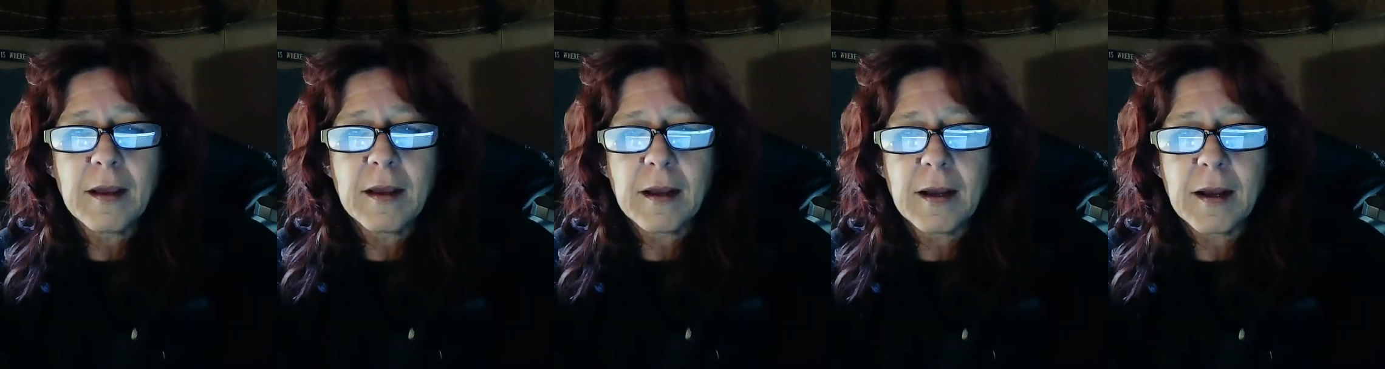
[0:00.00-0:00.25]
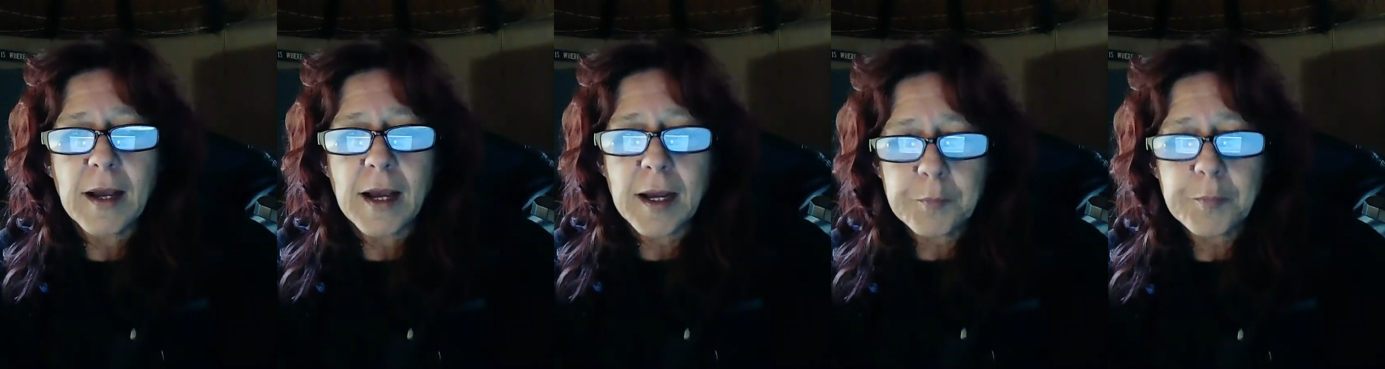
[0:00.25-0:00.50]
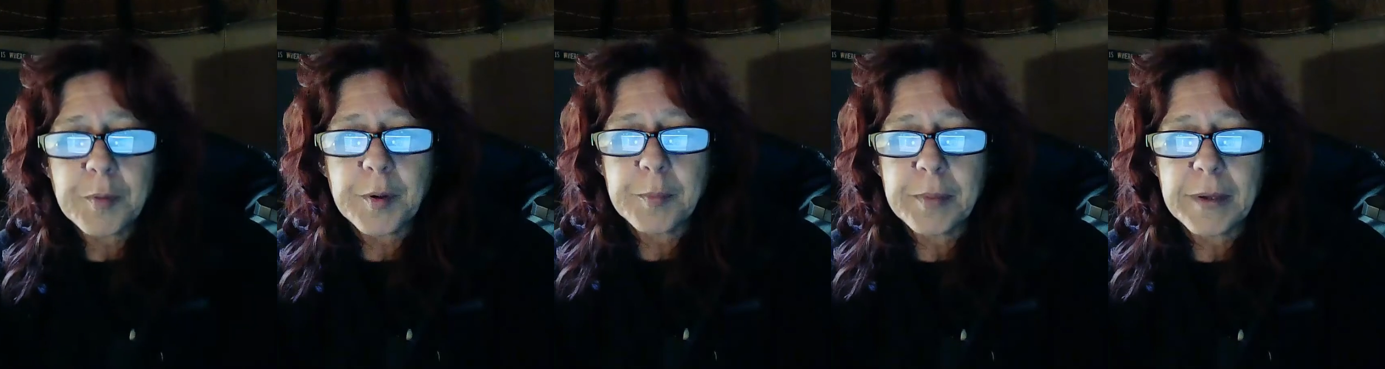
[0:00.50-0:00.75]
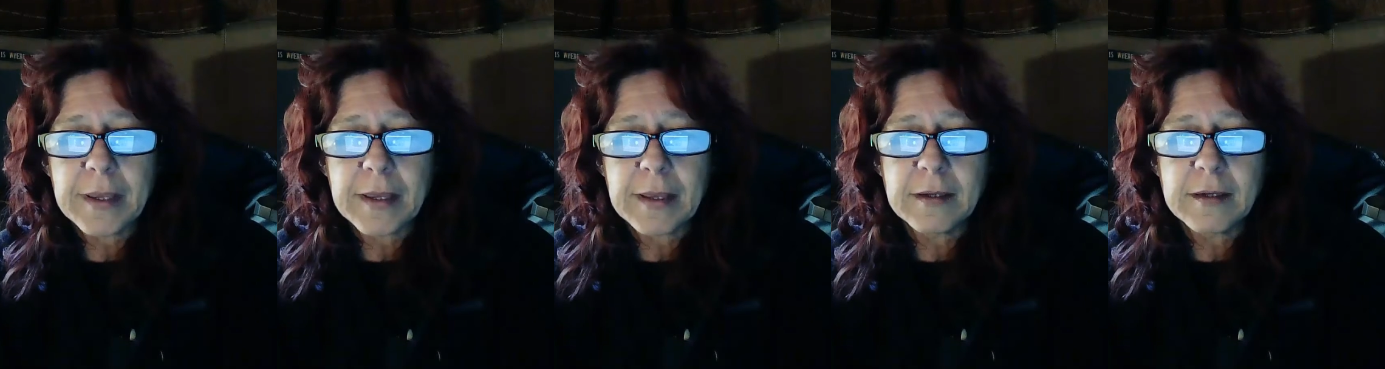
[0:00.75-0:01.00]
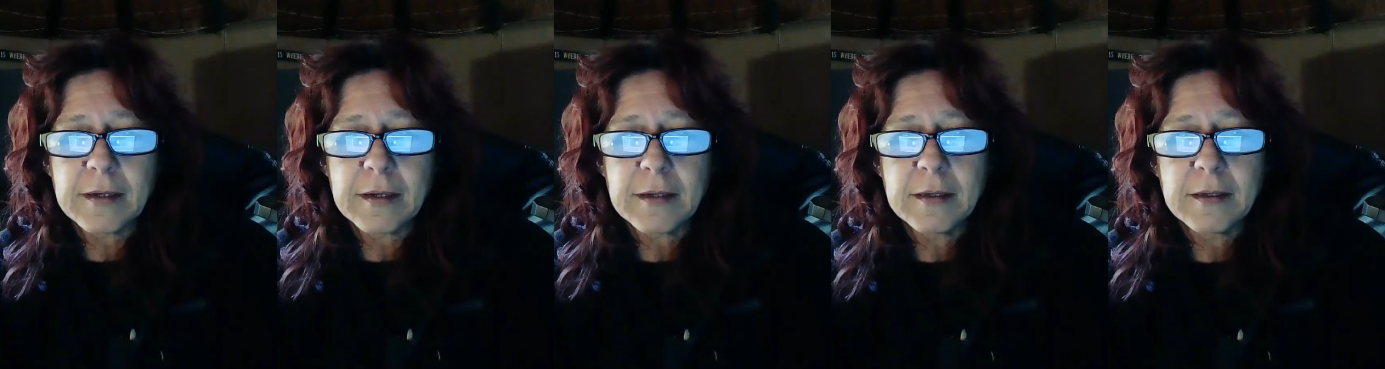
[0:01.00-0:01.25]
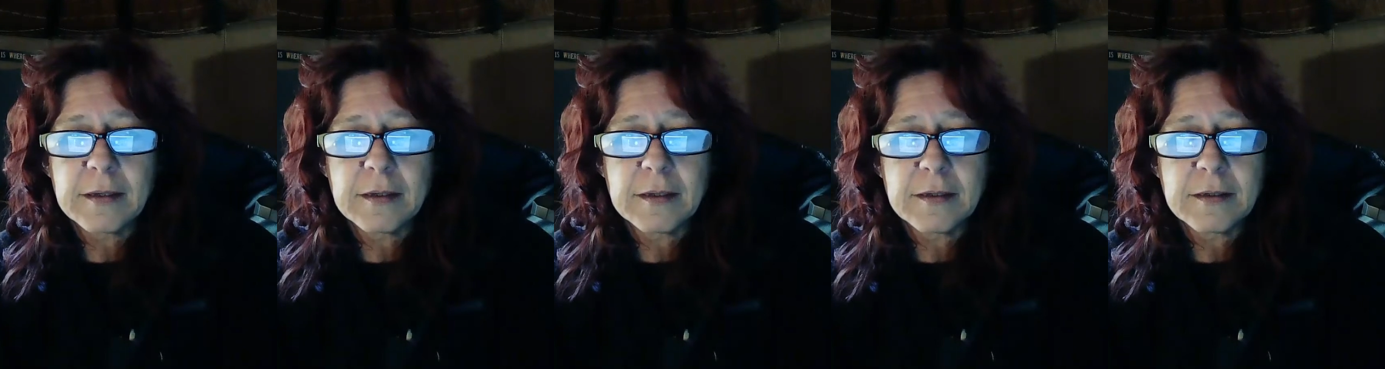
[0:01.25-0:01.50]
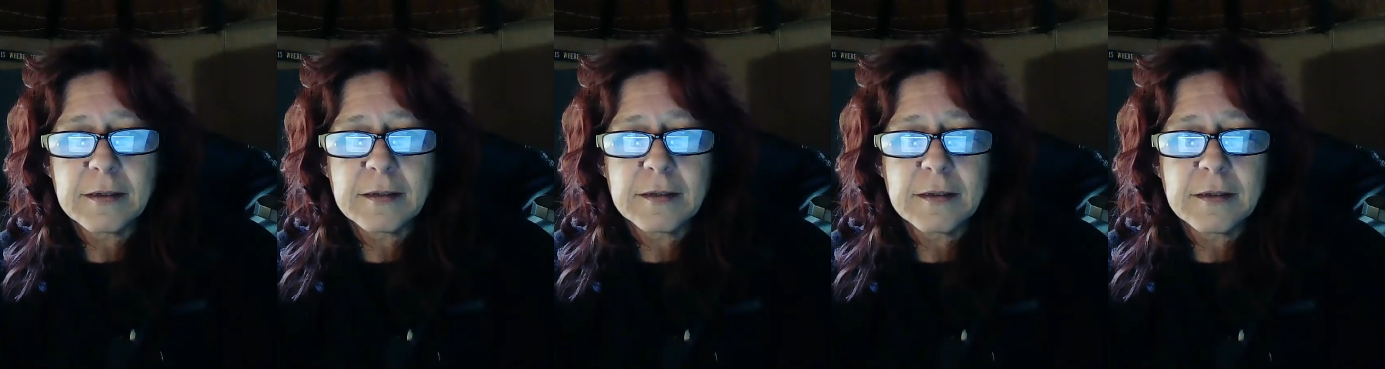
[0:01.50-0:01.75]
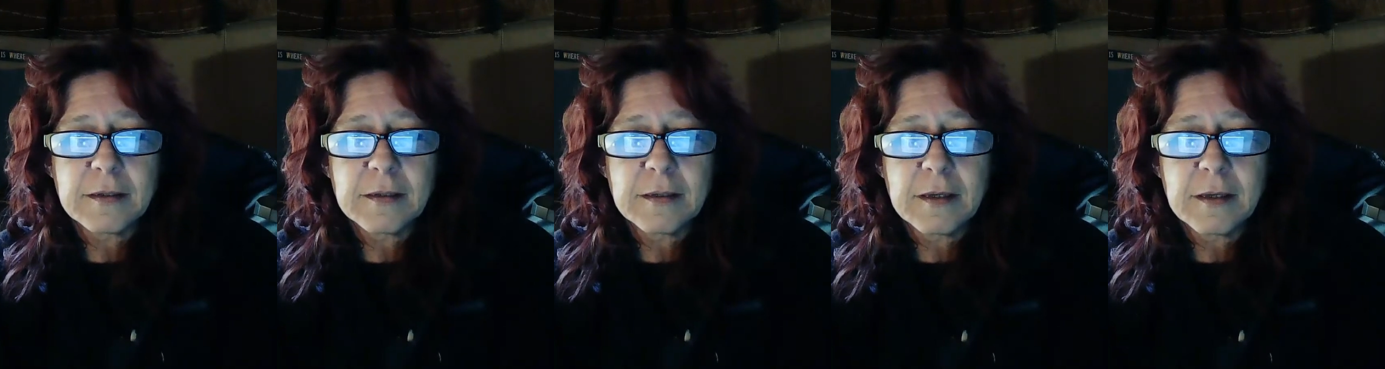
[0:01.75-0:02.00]
I'm prepared.
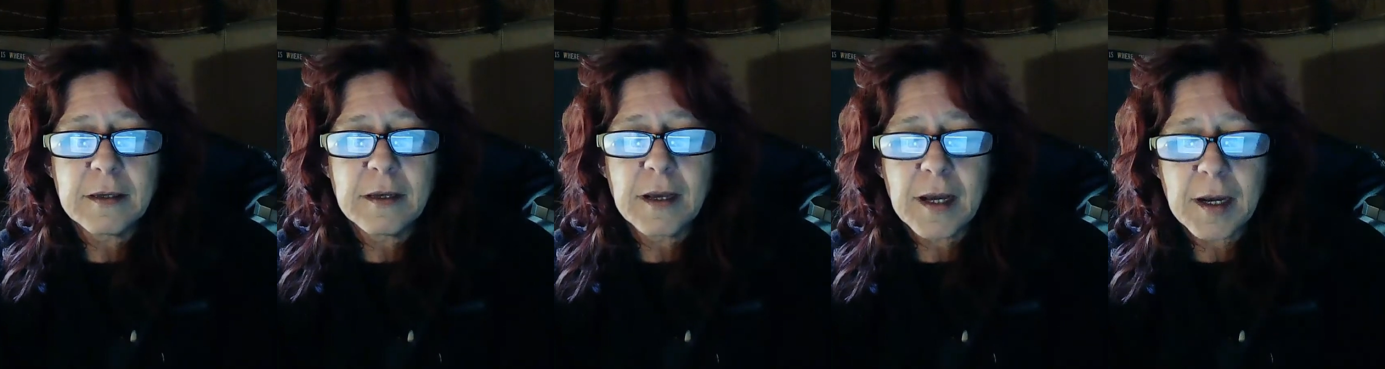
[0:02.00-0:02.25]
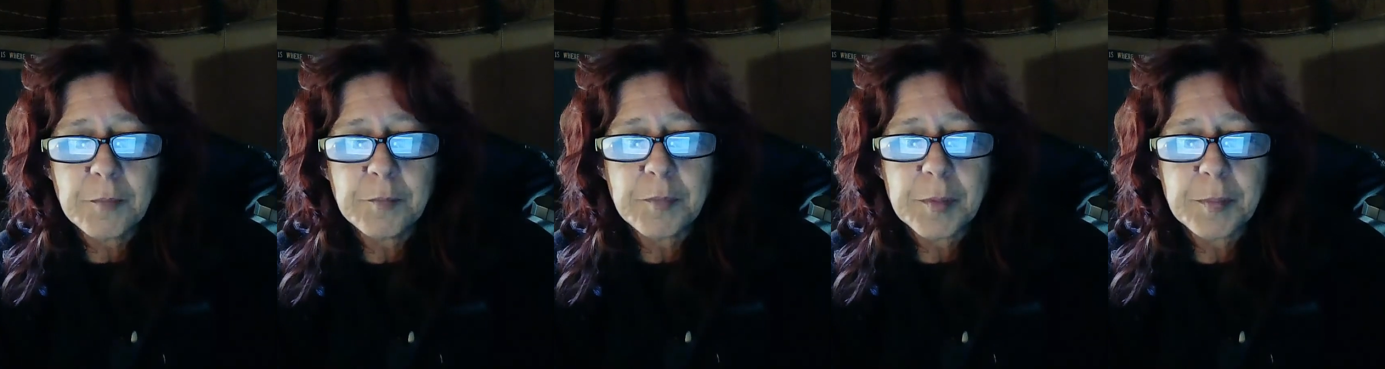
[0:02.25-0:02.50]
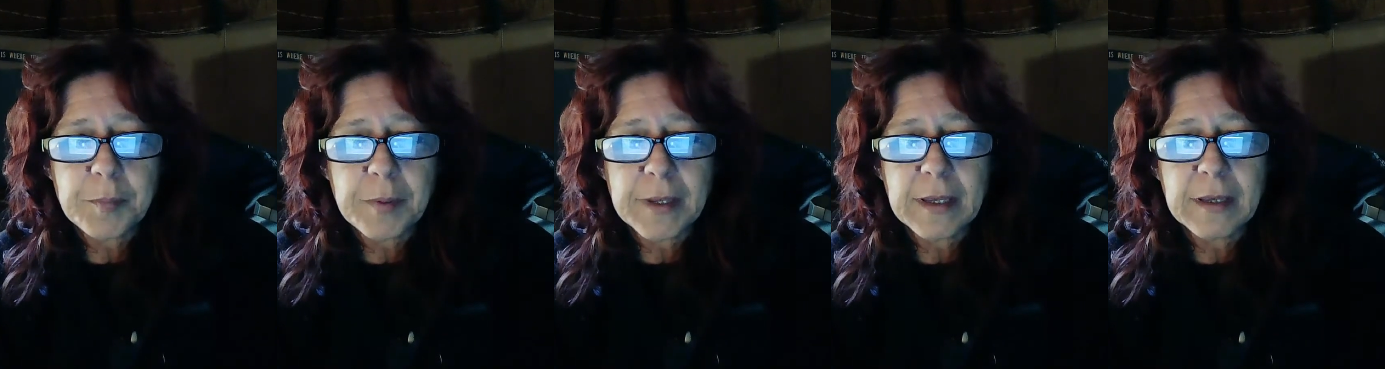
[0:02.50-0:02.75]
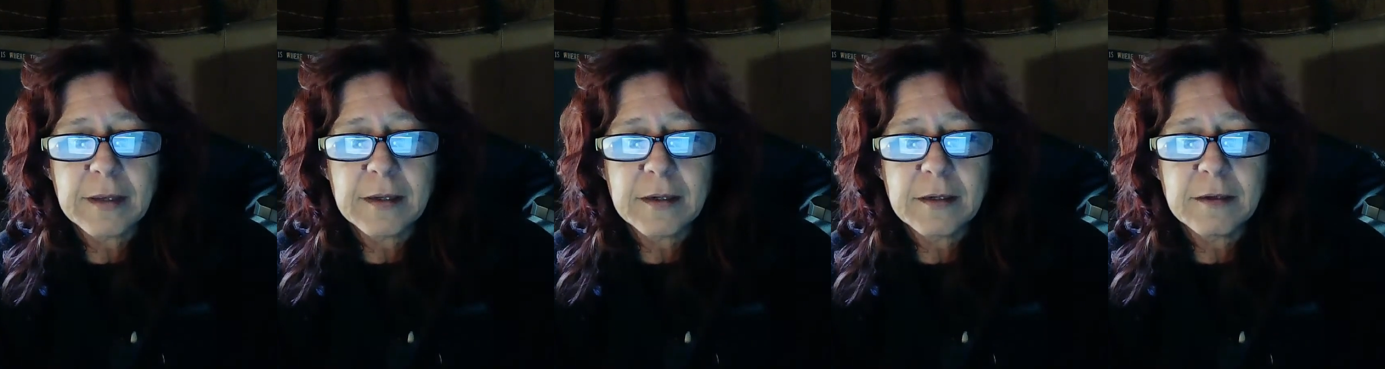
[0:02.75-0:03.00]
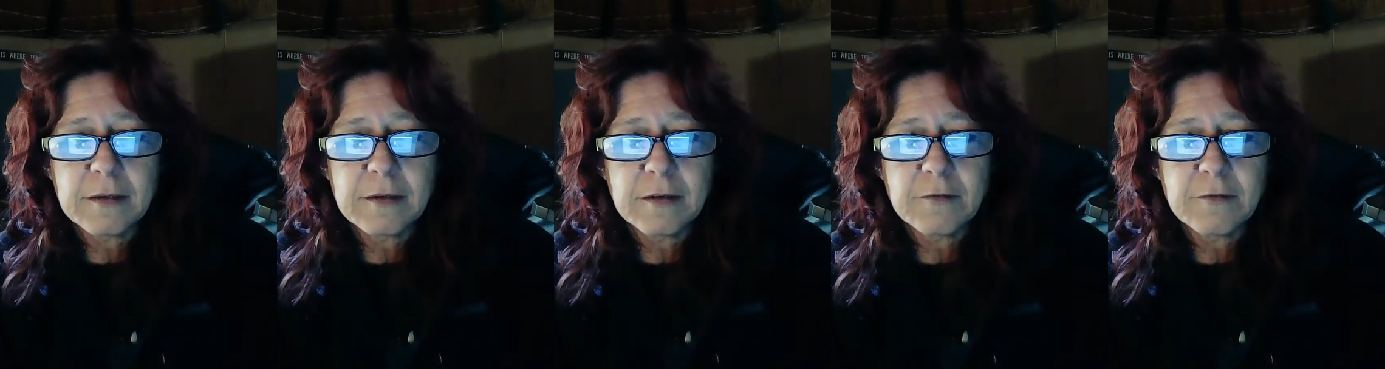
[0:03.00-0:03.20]
I'm prepared.